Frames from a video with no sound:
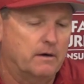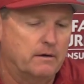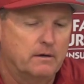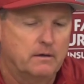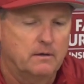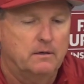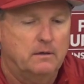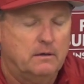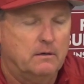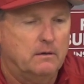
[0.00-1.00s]
And,
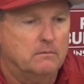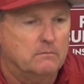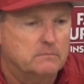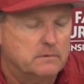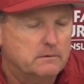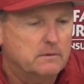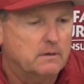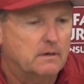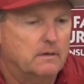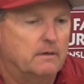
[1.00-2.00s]
you know,
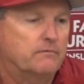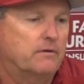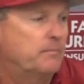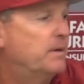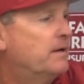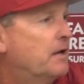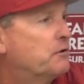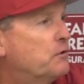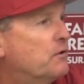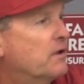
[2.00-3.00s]
uh, instead of being down
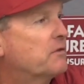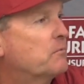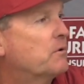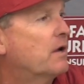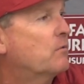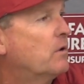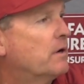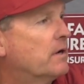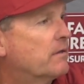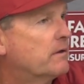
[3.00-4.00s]
two to nothing, we're down one
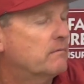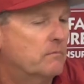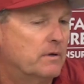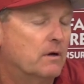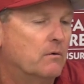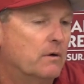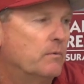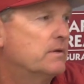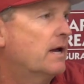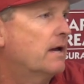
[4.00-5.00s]
to nothing. We go in and
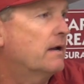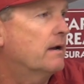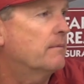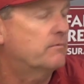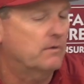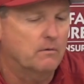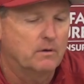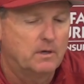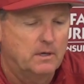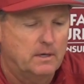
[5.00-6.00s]
we tie it up. So,
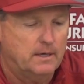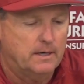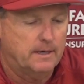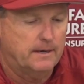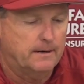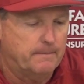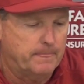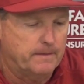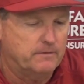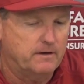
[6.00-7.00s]
uh,
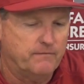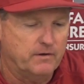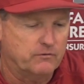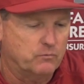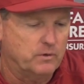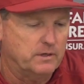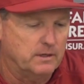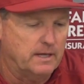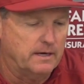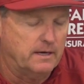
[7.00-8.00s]
defense will win you a
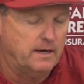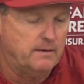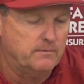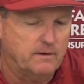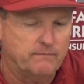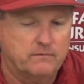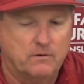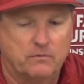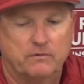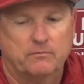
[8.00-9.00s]
lot of games, and I've
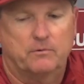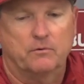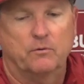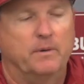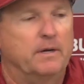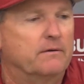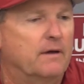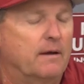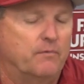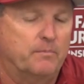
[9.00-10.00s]
told this group many a
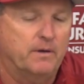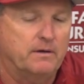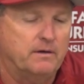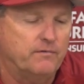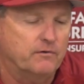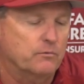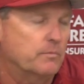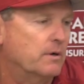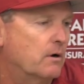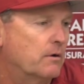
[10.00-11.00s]
time: if we play defense, we
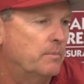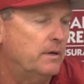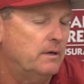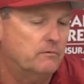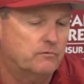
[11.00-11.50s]
will be hard to beat.